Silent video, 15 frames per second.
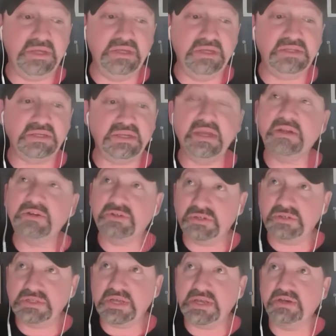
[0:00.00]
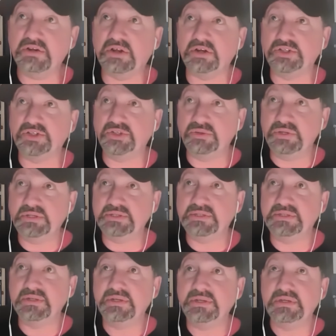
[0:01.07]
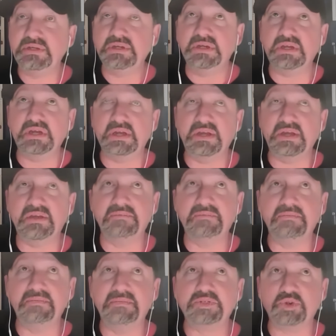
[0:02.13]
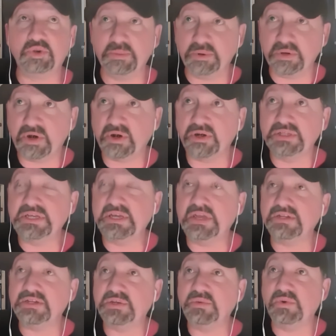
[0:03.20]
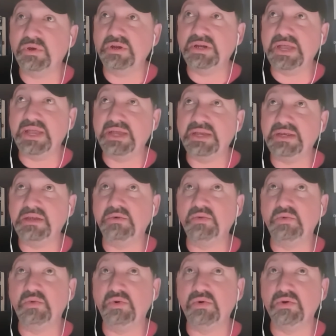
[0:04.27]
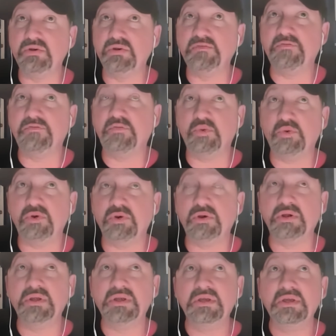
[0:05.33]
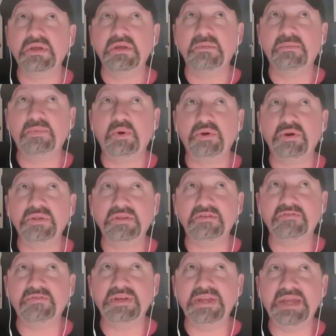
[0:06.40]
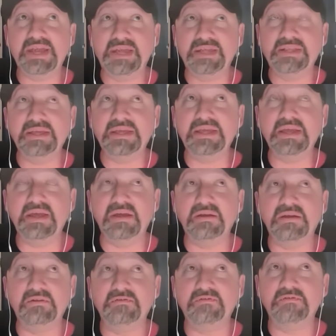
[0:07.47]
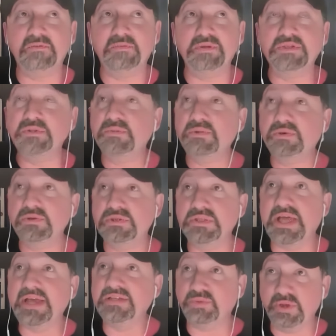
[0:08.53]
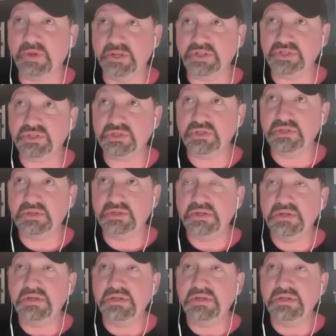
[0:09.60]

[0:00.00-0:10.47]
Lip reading: He's a character designer, cartoonist, storyboard artist. He actually won an Annie Award for boarding the finale of Puss in Boots' Last Wish.